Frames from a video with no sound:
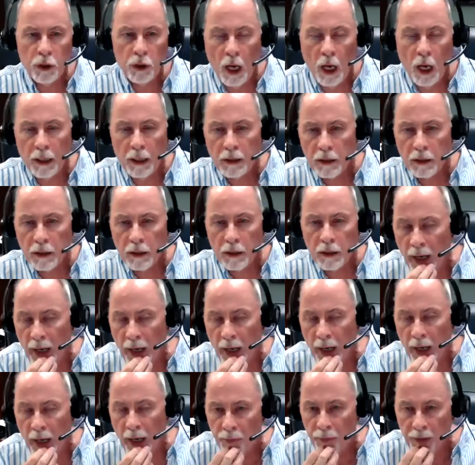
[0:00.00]
which talks
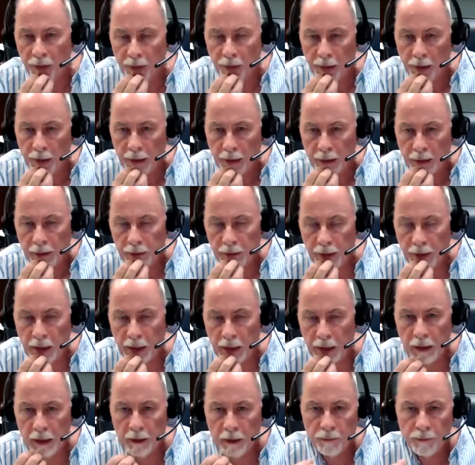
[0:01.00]
about
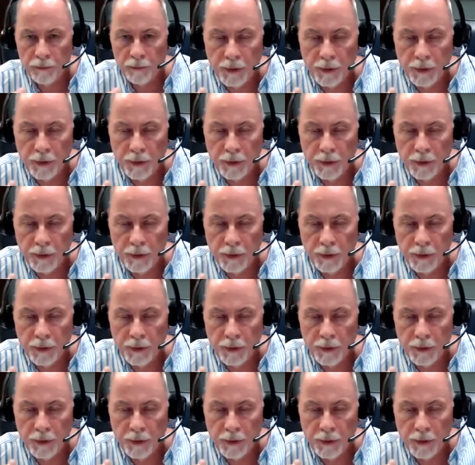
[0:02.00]
the